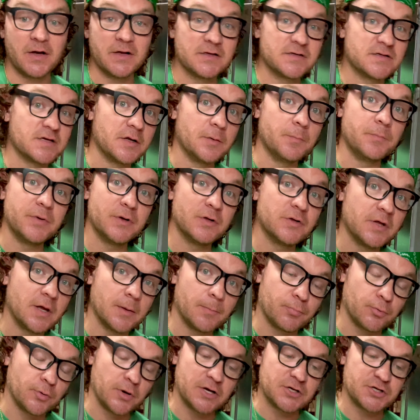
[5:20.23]
It's gonna build up
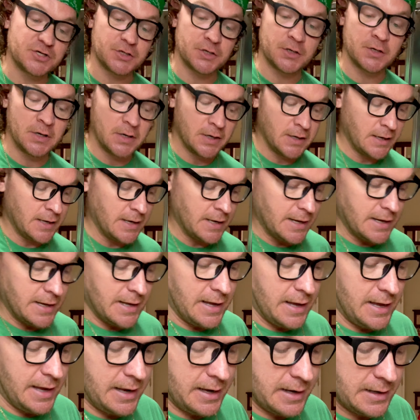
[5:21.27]
pressure
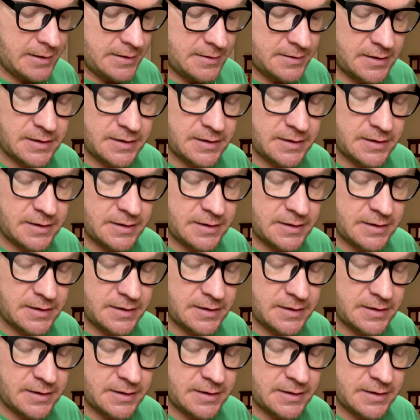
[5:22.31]
and